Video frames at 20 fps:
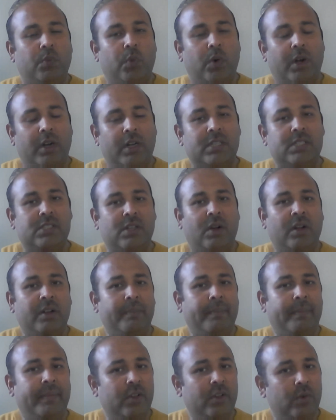works
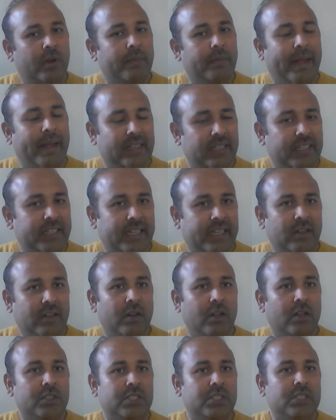on newer battery
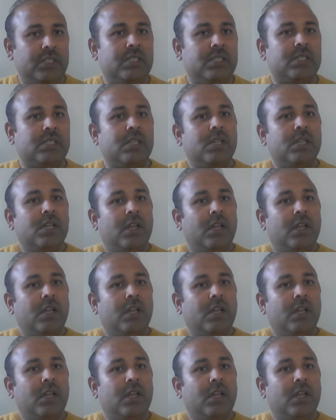technologies.